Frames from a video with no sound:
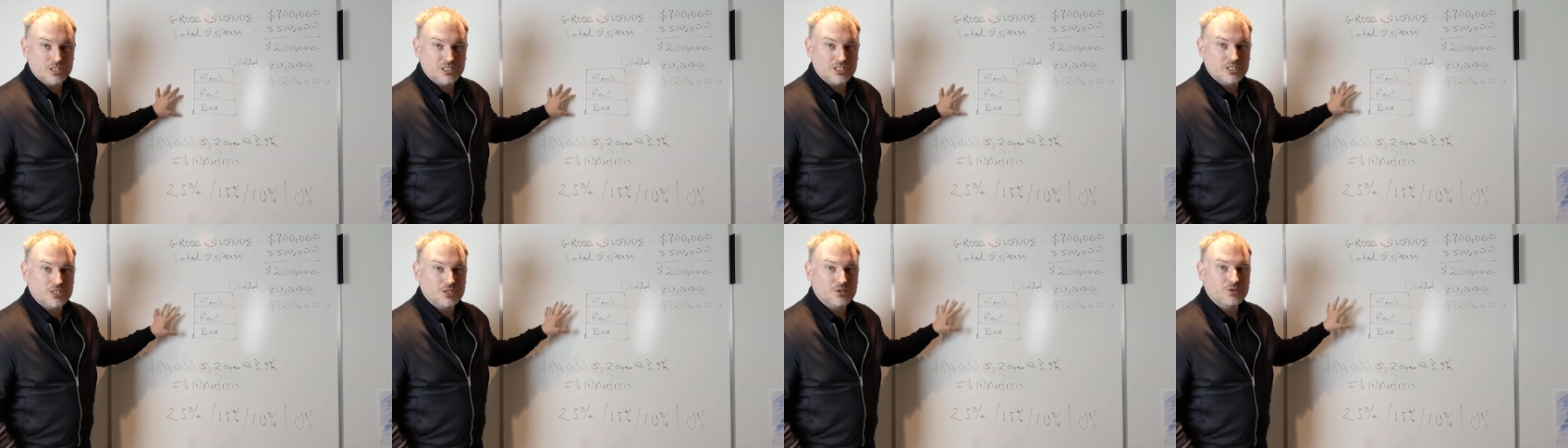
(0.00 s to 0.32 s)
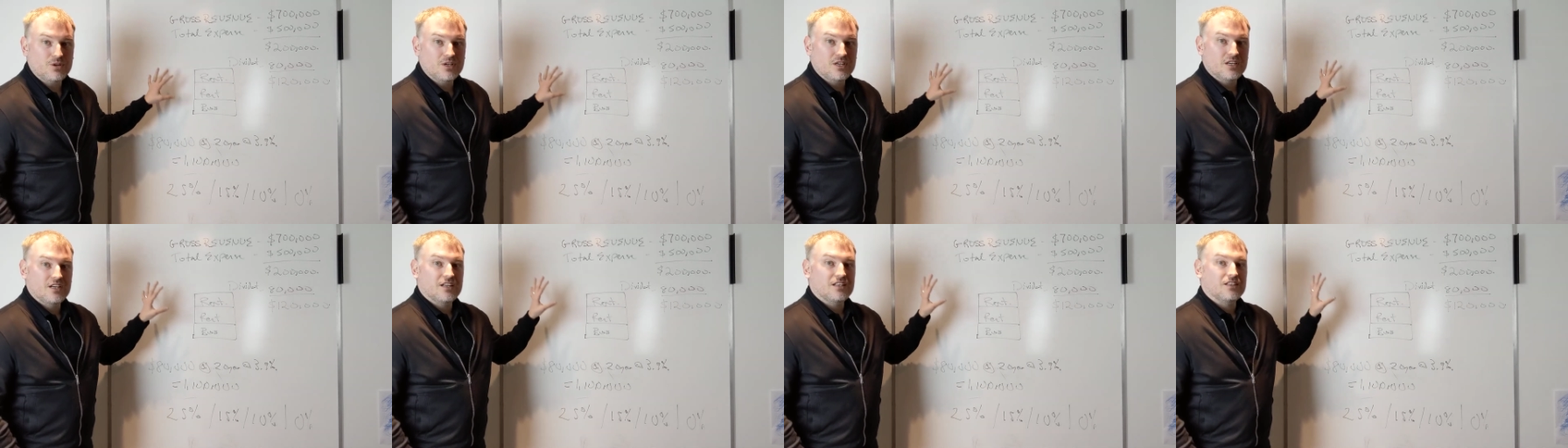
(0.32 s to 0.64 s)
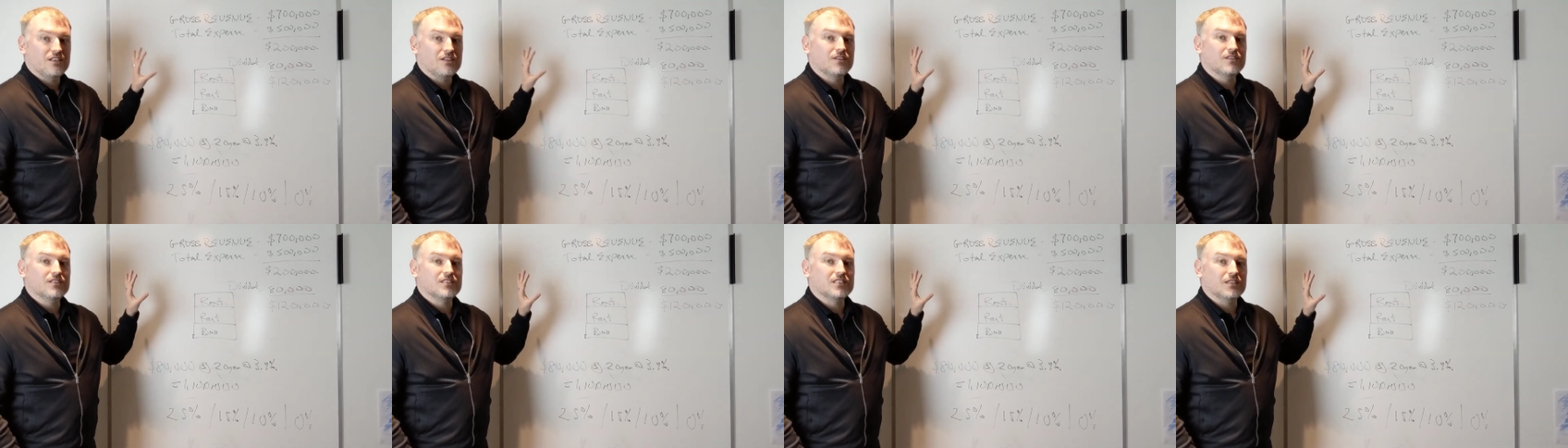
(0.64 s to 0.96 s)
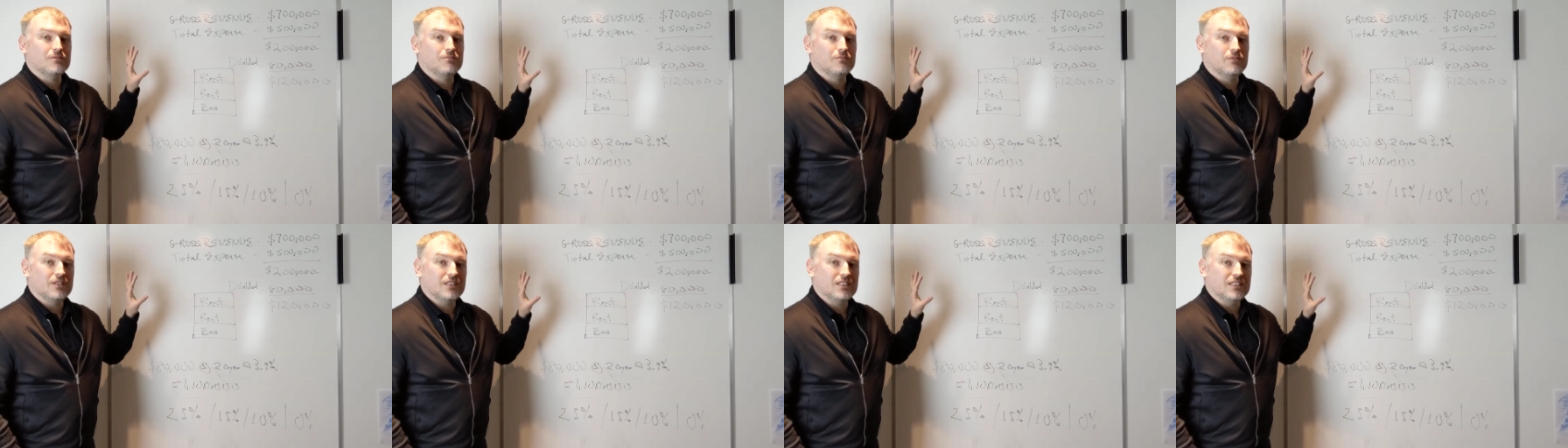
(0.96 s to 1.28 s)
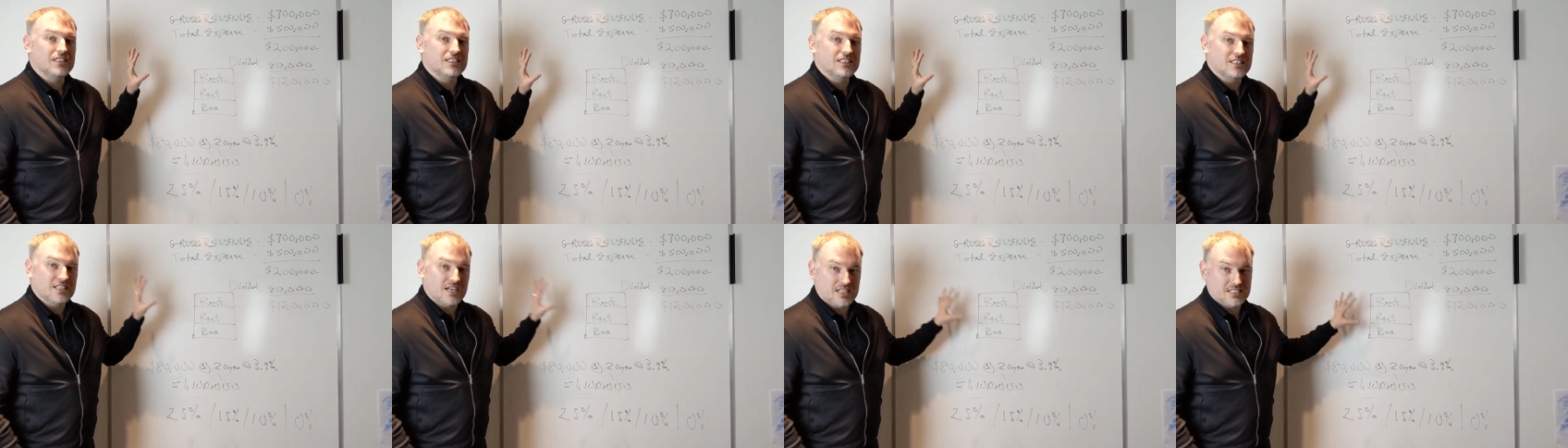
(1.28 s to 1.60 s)
really do. There's some
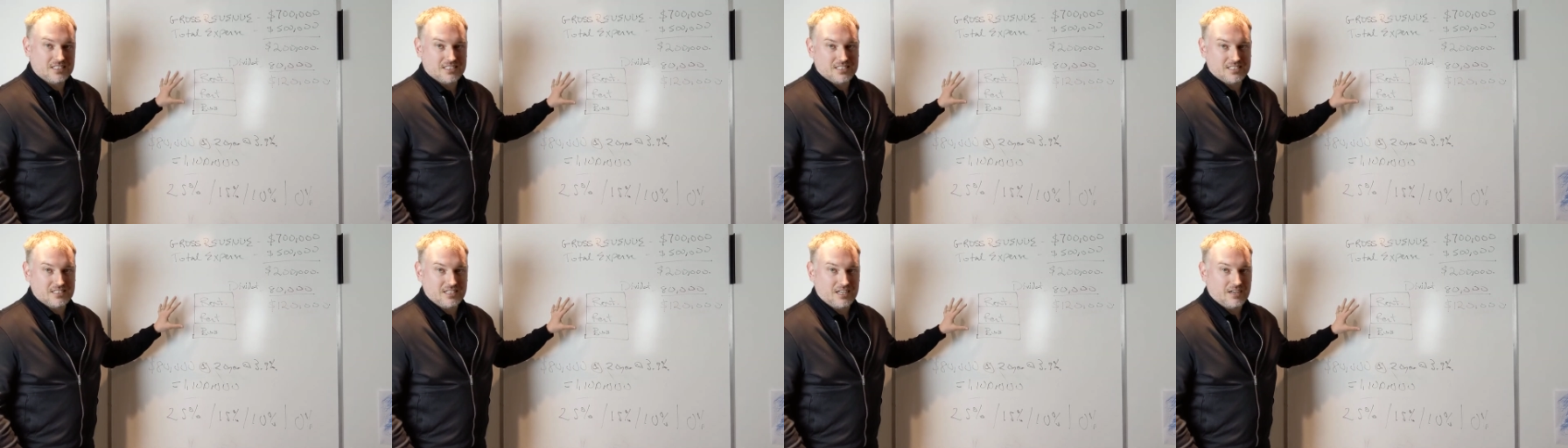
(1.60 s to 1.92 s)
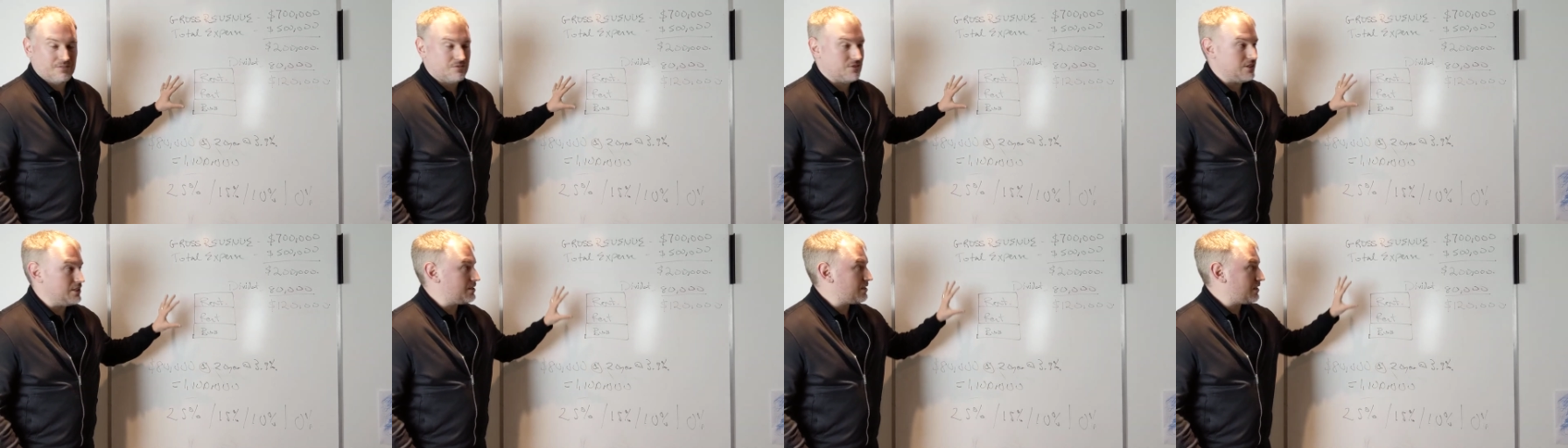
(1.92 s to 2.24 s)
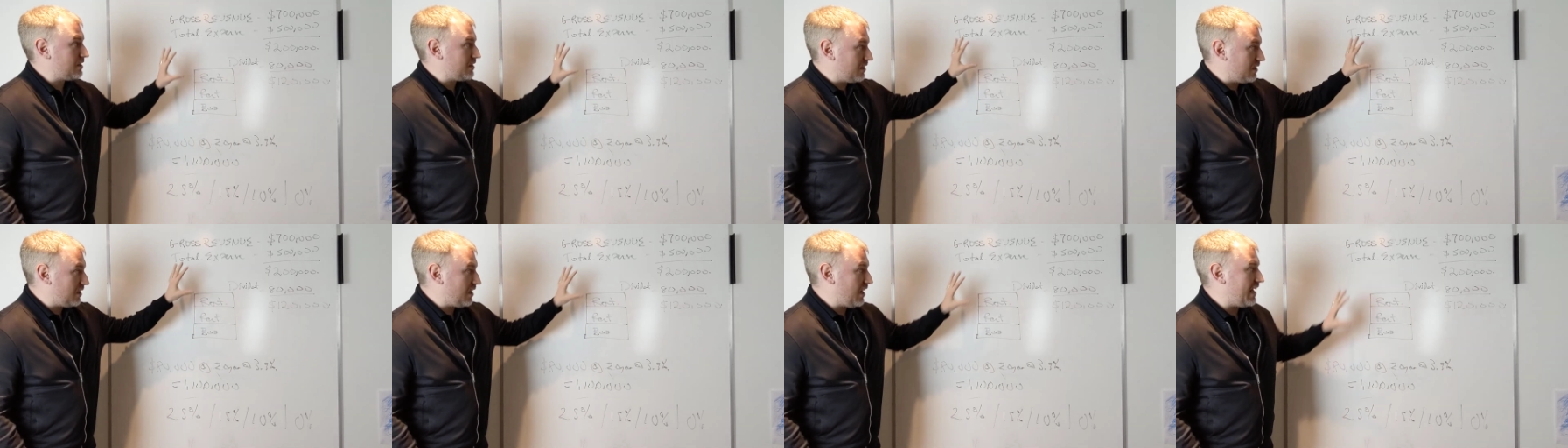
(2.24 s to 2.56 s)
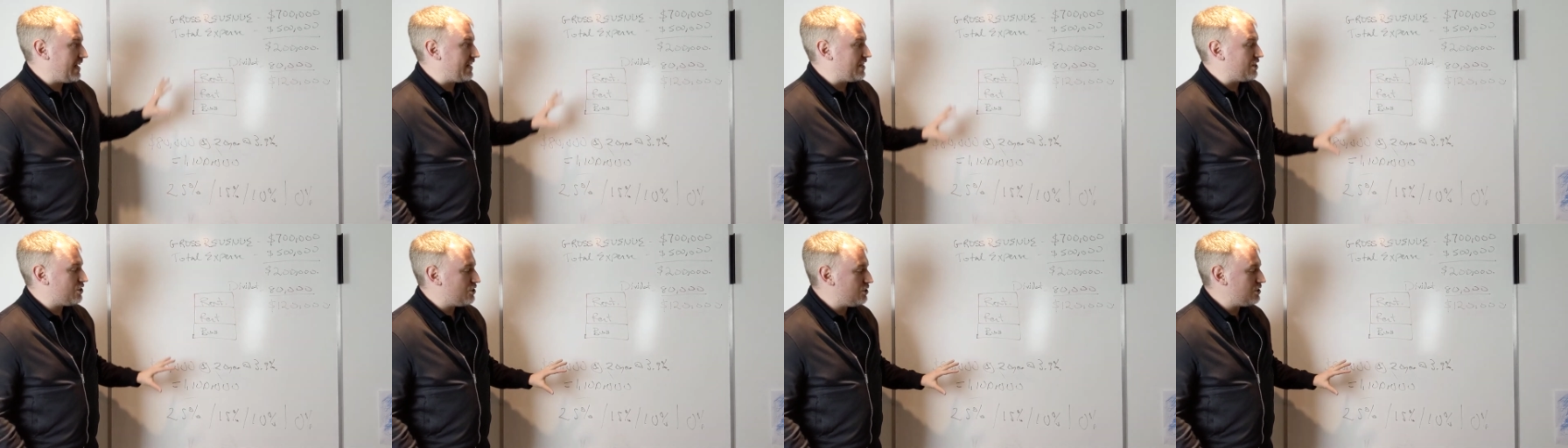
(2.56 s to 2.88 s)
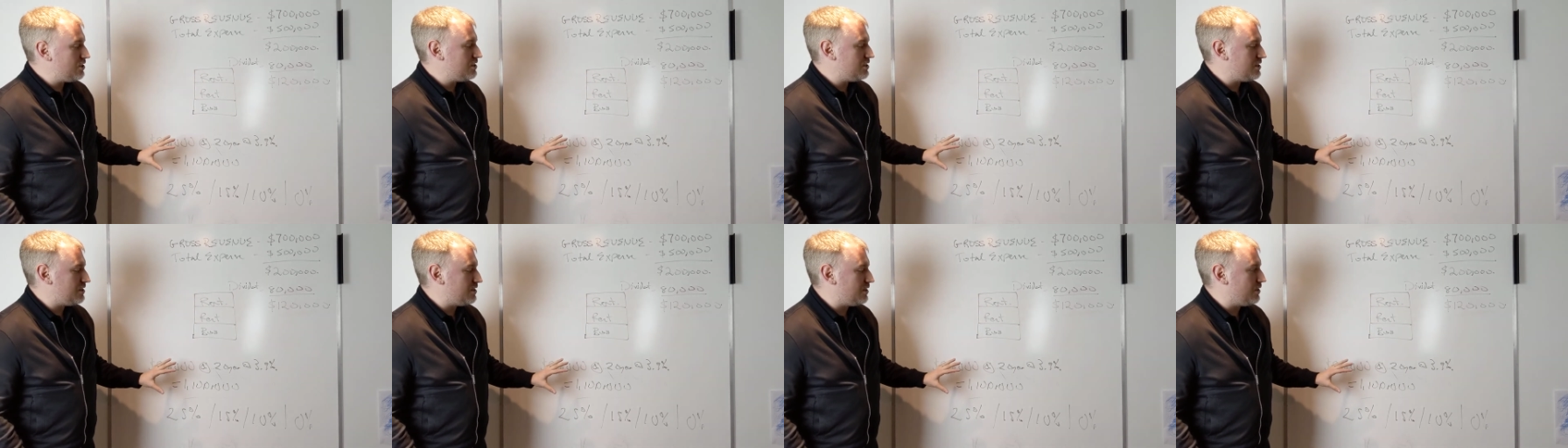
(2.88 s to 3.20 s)
nuts stuff this client
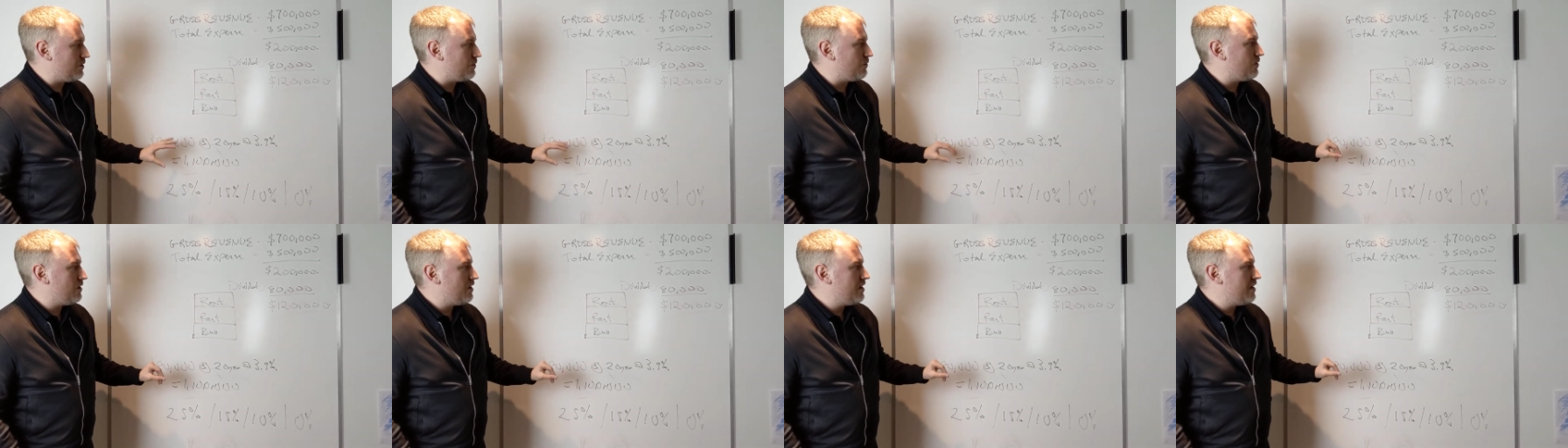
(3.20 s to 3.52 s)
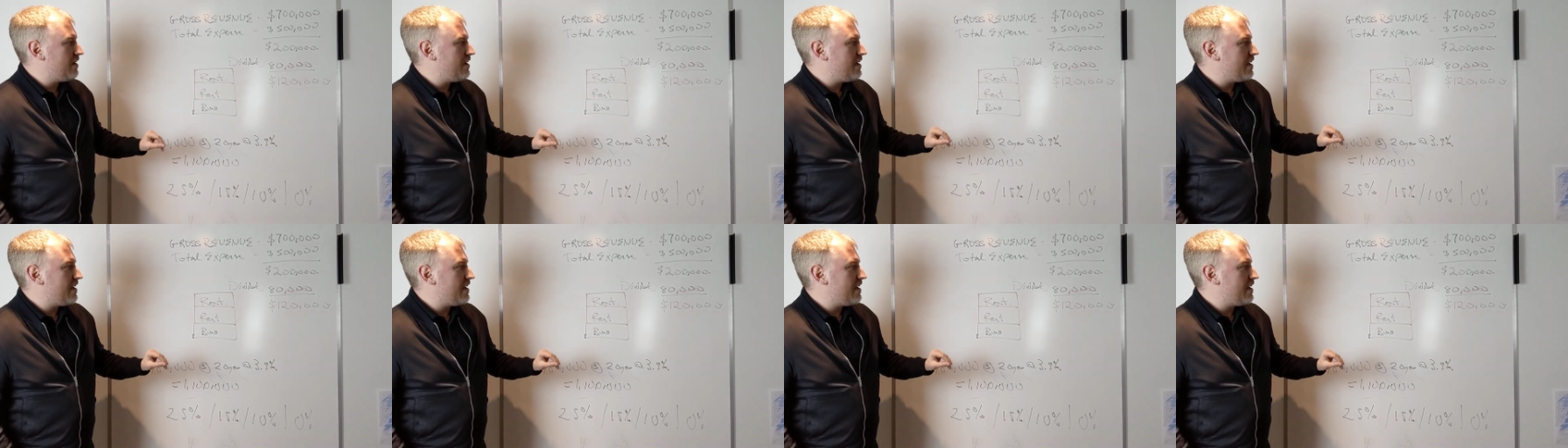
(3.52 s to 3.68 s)
could do